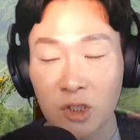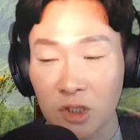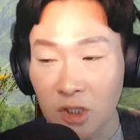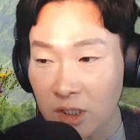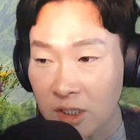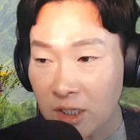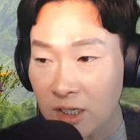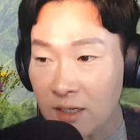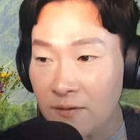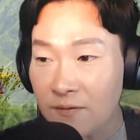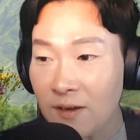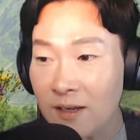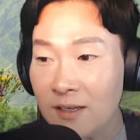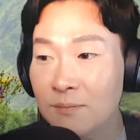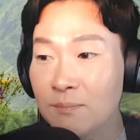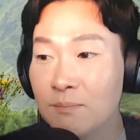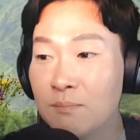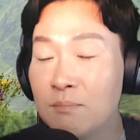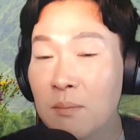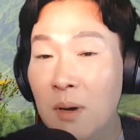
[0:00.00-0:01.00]
give
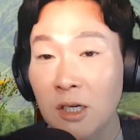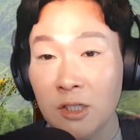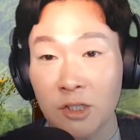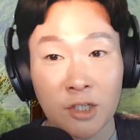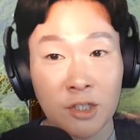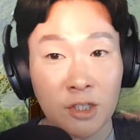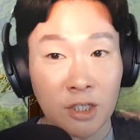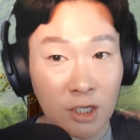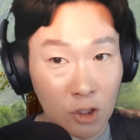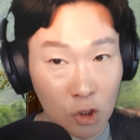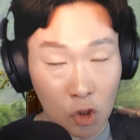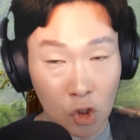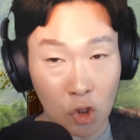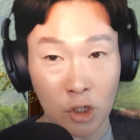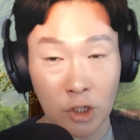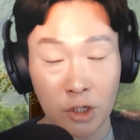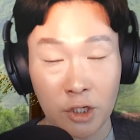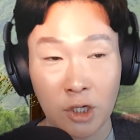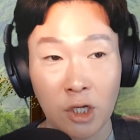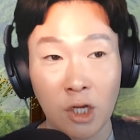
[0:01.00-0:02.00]
as much as he
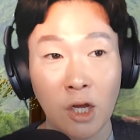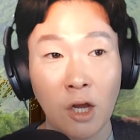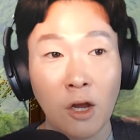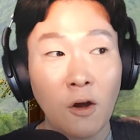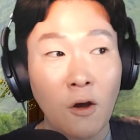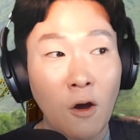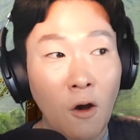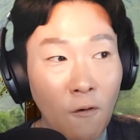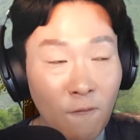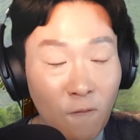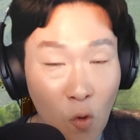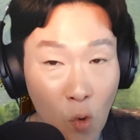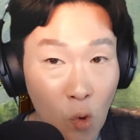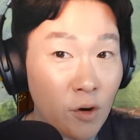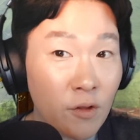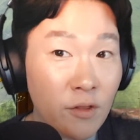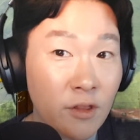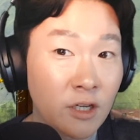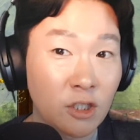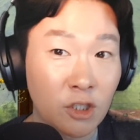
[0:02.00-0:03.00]
could
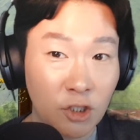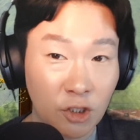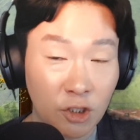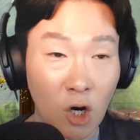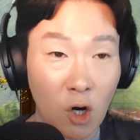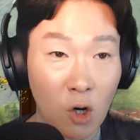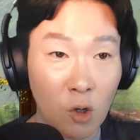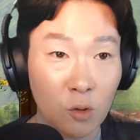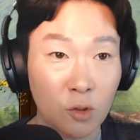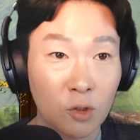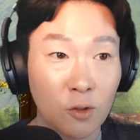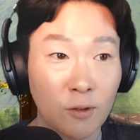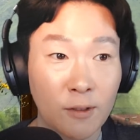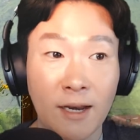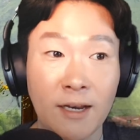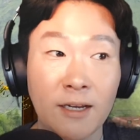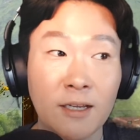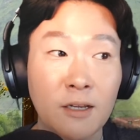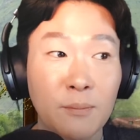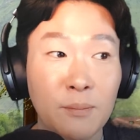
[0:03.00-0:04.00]
for this show so
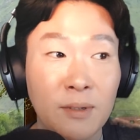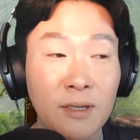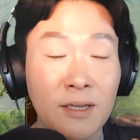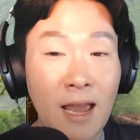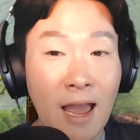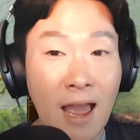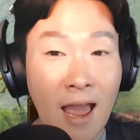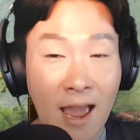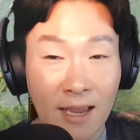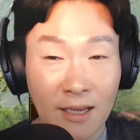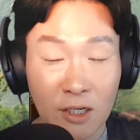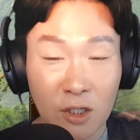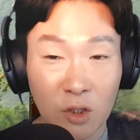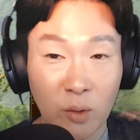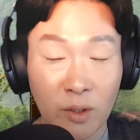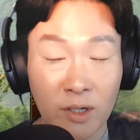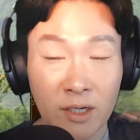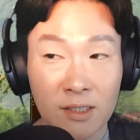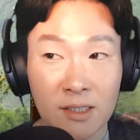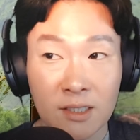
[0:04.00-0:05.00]
that it could be
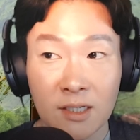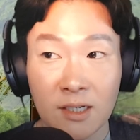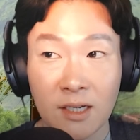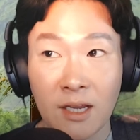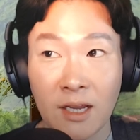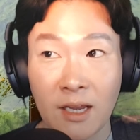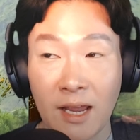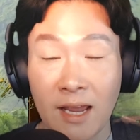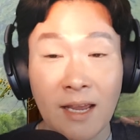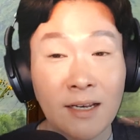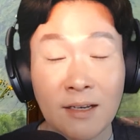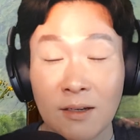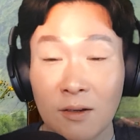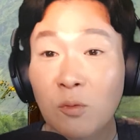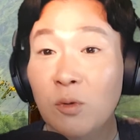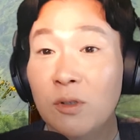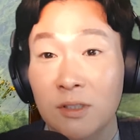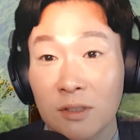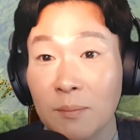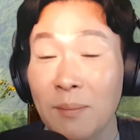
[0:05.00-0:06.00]
accurate, and it
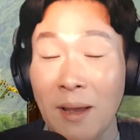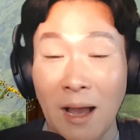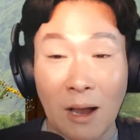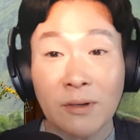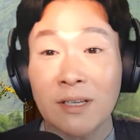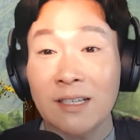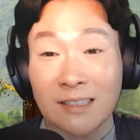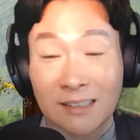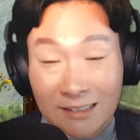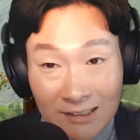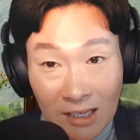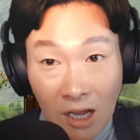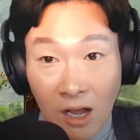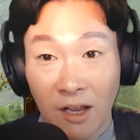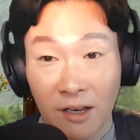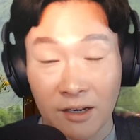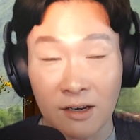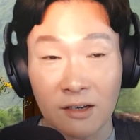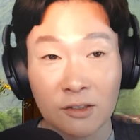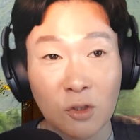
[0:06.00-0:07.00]
was about his
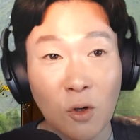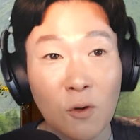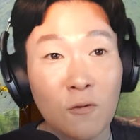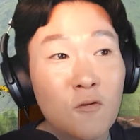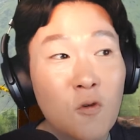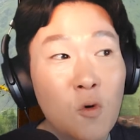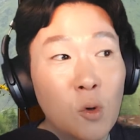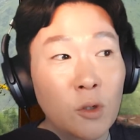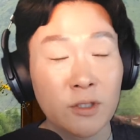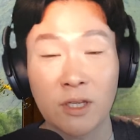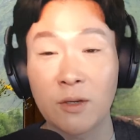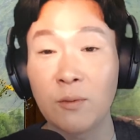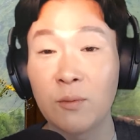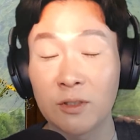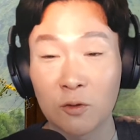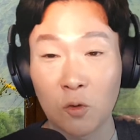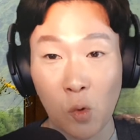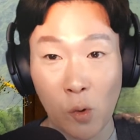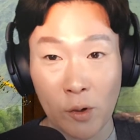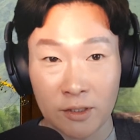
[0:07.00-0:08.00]
son. So of course he
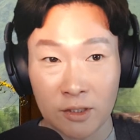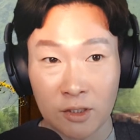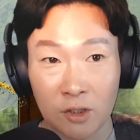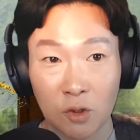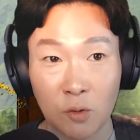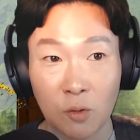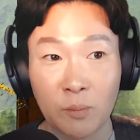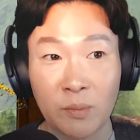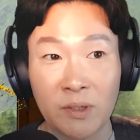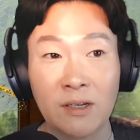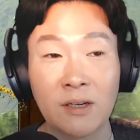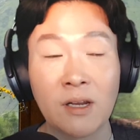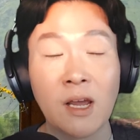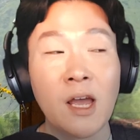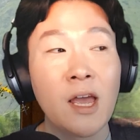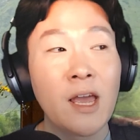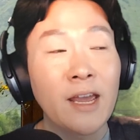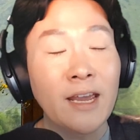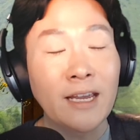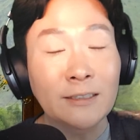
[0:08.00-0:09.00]
was going to be
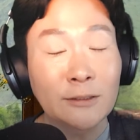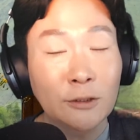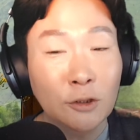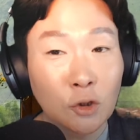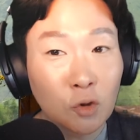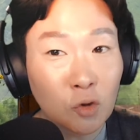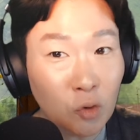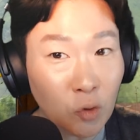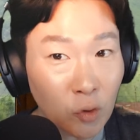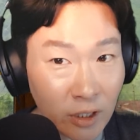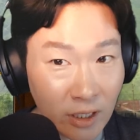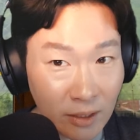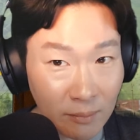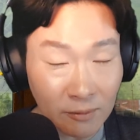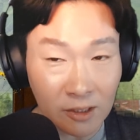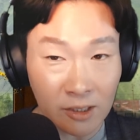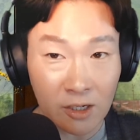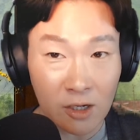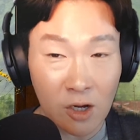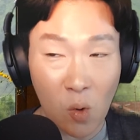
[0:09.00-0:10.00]

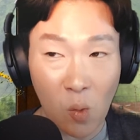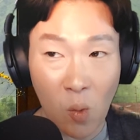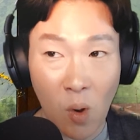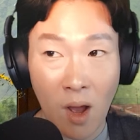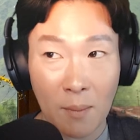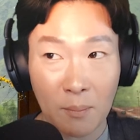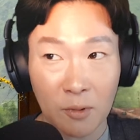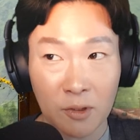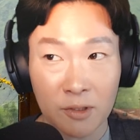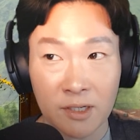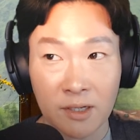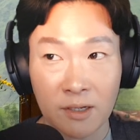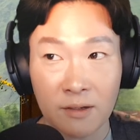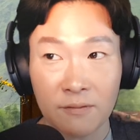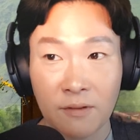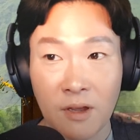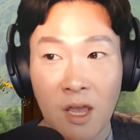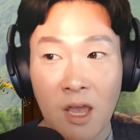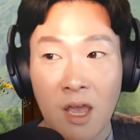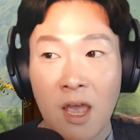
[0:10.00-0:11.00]
extremely
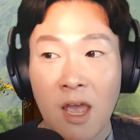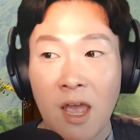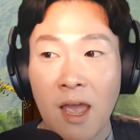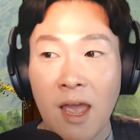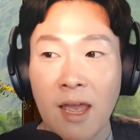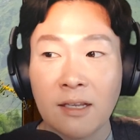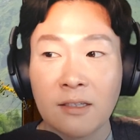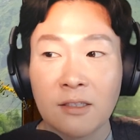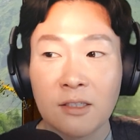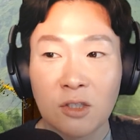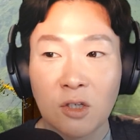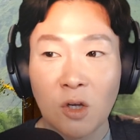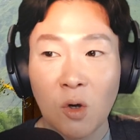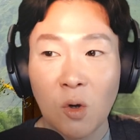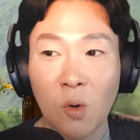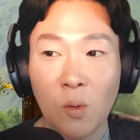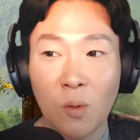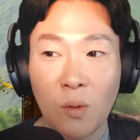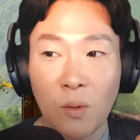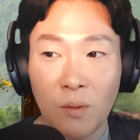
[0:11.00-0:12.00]
cooperative. And
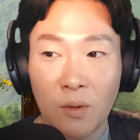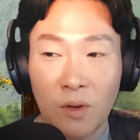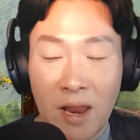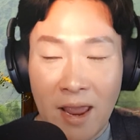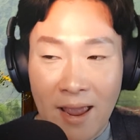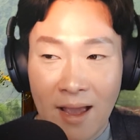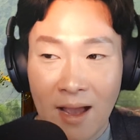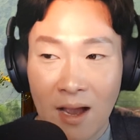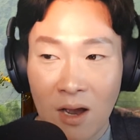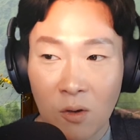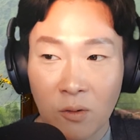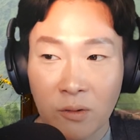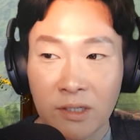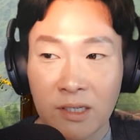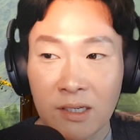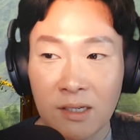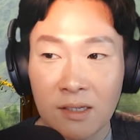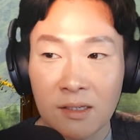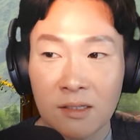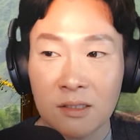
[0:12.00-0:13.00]
so now
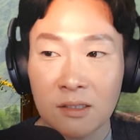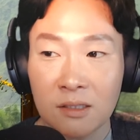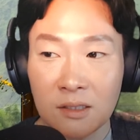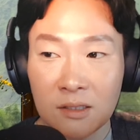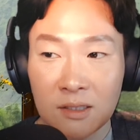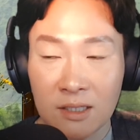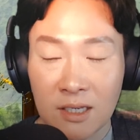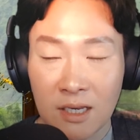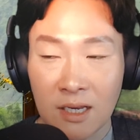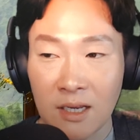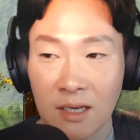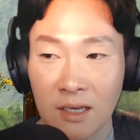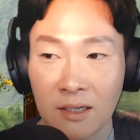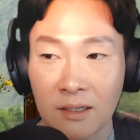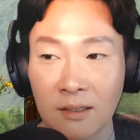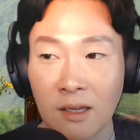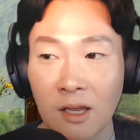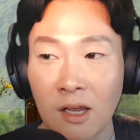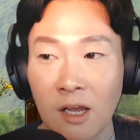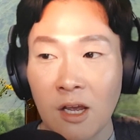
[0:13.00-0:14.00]
he's
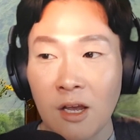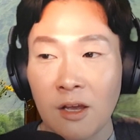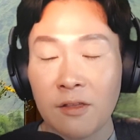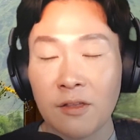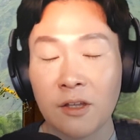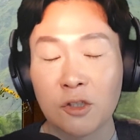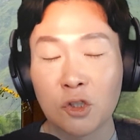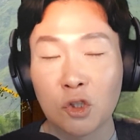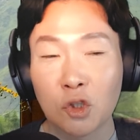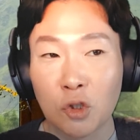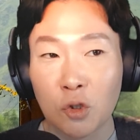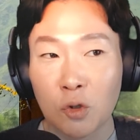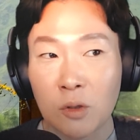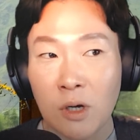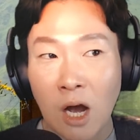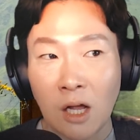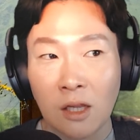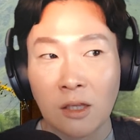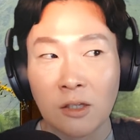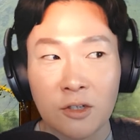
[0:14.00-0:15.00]
seeing the true
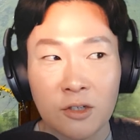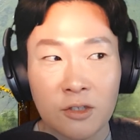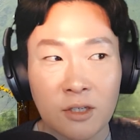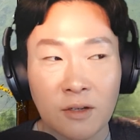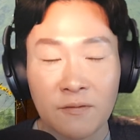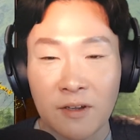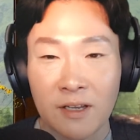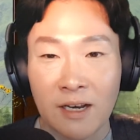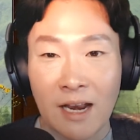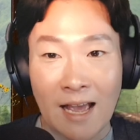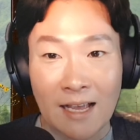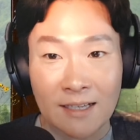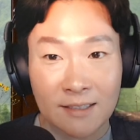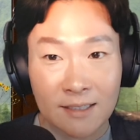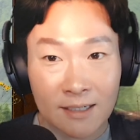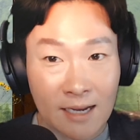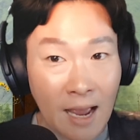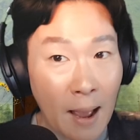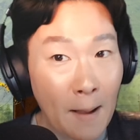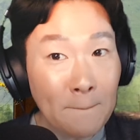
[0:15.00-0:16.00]
colors of it as
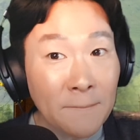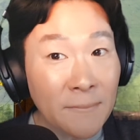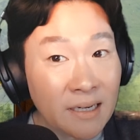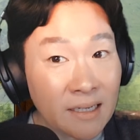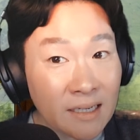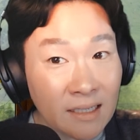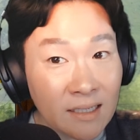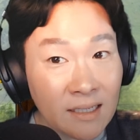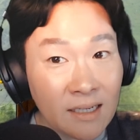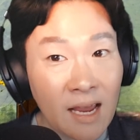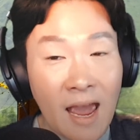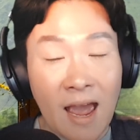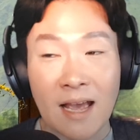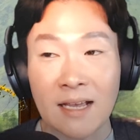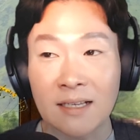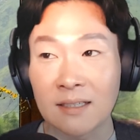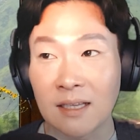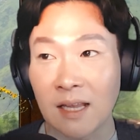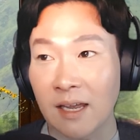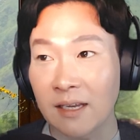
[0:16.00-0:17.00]
a company,
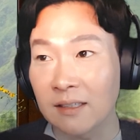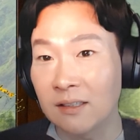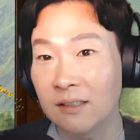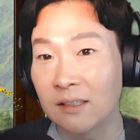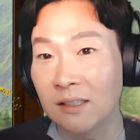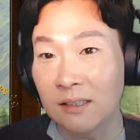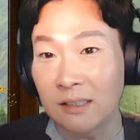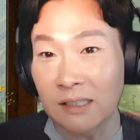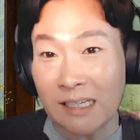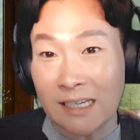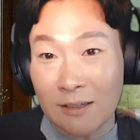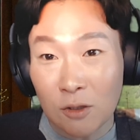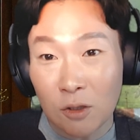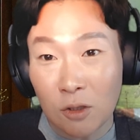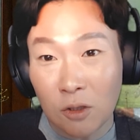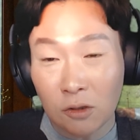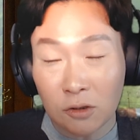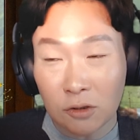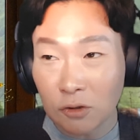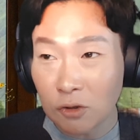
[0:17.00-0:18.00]
as the
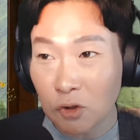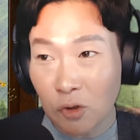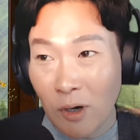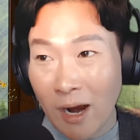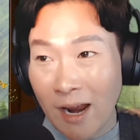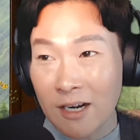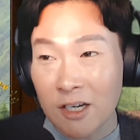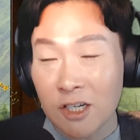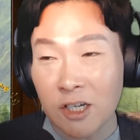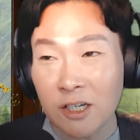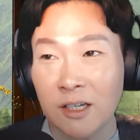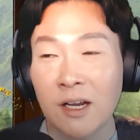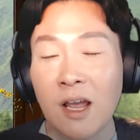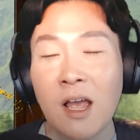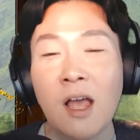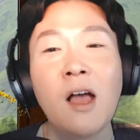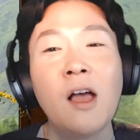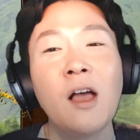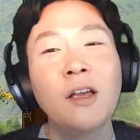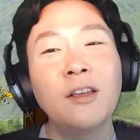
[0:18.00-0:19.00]
legal strategy.
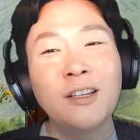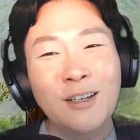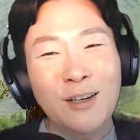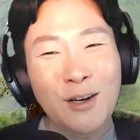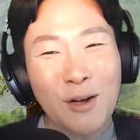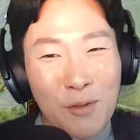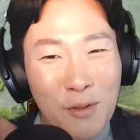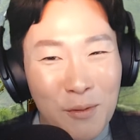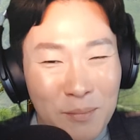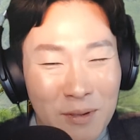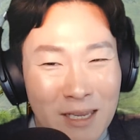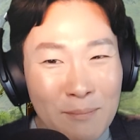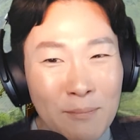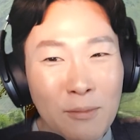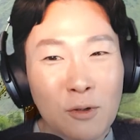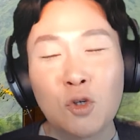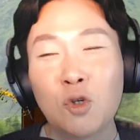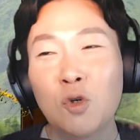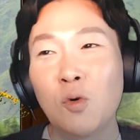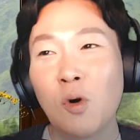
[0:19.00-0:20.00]
The
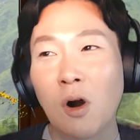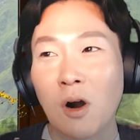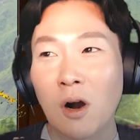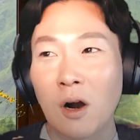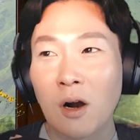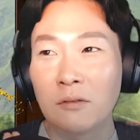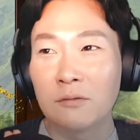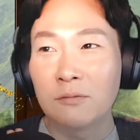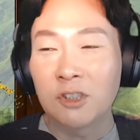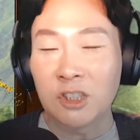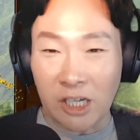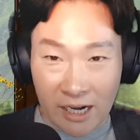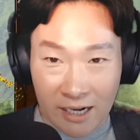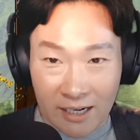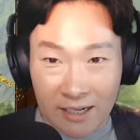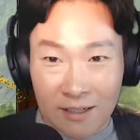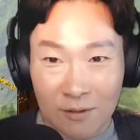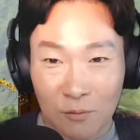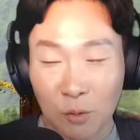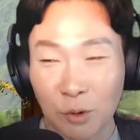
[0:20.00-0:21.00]
people who are
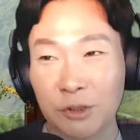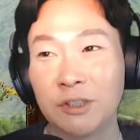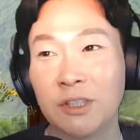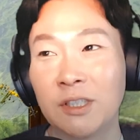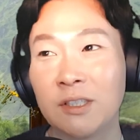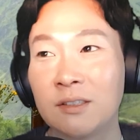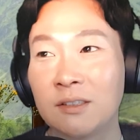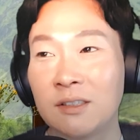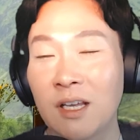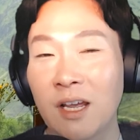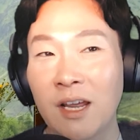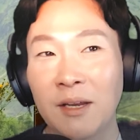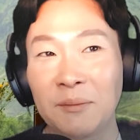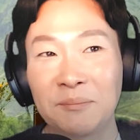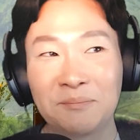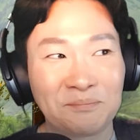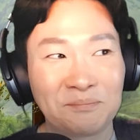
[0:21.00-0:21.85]
jaded will just say,